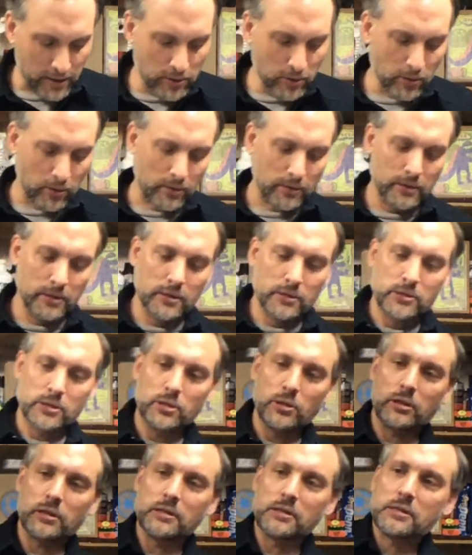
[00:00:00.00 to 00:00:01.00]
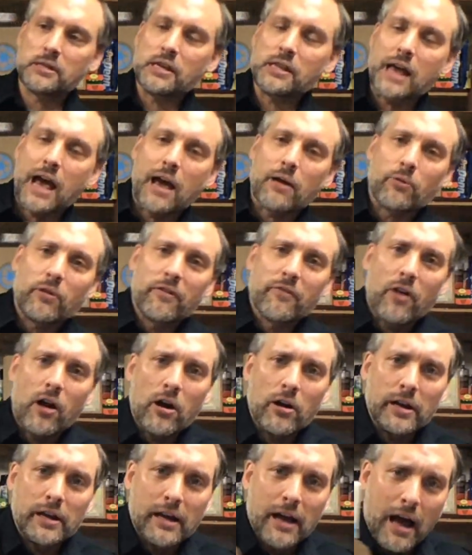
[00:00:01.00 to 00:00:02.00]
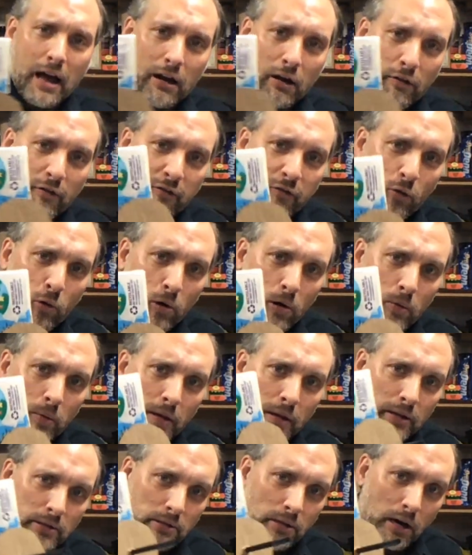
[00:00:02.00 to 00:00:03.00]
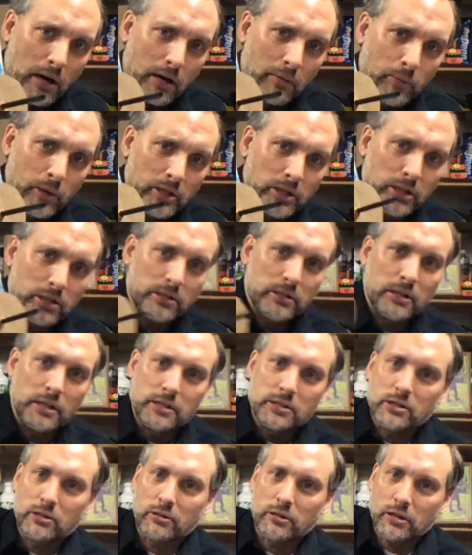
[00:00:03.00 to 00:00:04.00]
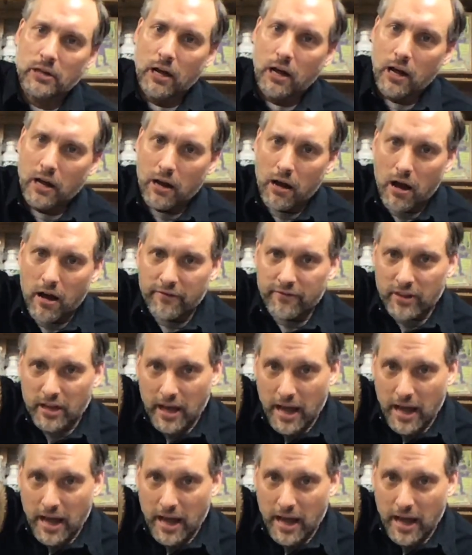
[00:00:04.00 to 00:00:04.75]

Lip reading: cool. So you can see that we've already got our 4 wheels on. We just need to cut off the